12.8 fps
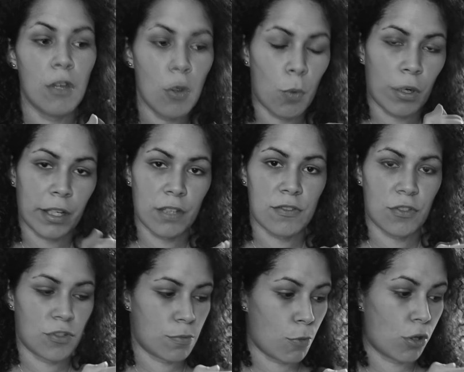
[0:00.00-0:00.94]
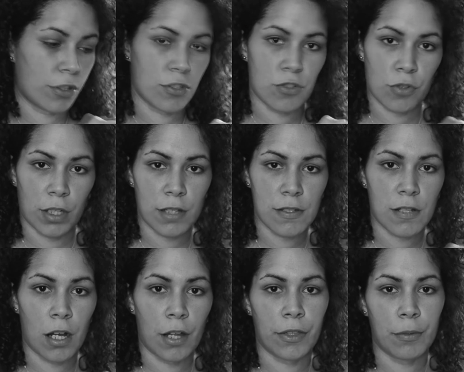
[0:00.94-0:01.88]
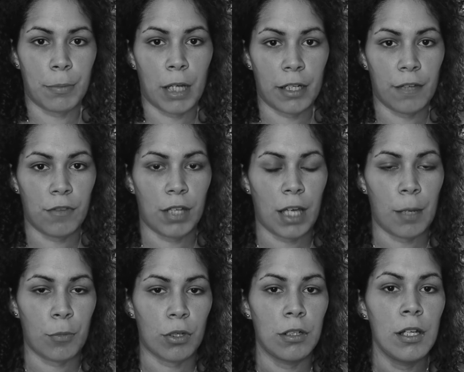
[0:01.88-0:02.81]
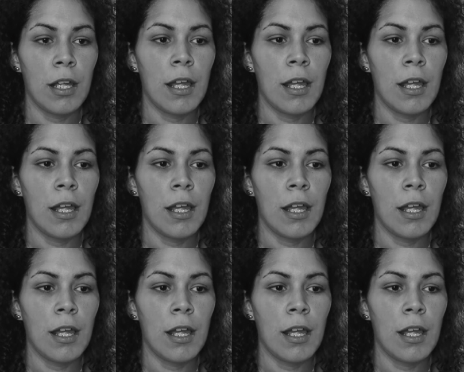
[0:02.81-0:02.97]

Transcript: working in such small constraints on the body of the camera.